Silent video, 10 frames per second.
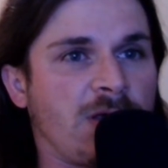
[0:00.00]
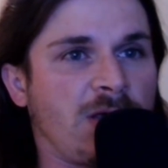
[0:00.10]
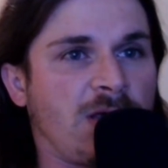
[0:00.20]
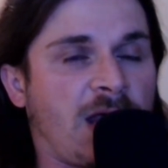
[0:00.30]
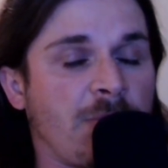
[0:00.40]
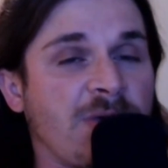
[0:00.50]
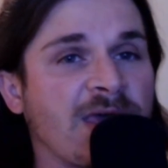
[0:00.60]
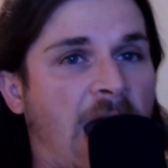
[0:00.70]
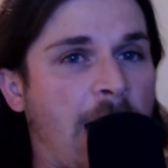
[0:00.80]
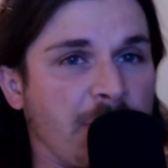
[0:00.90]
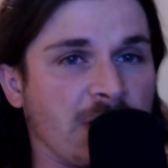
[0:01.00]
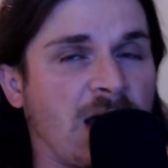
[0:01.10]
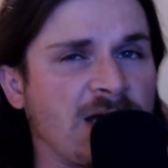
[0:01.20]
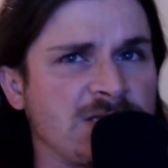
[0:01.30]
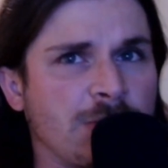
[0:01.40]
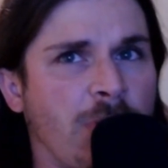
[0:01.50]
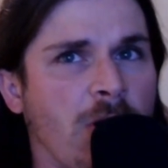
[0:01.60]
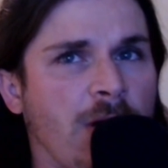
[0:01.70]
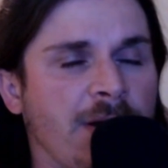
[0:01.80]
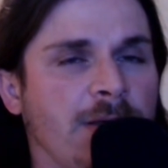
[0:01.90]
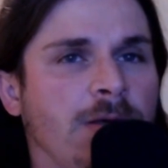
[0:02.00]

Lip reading: can be capitalized upon.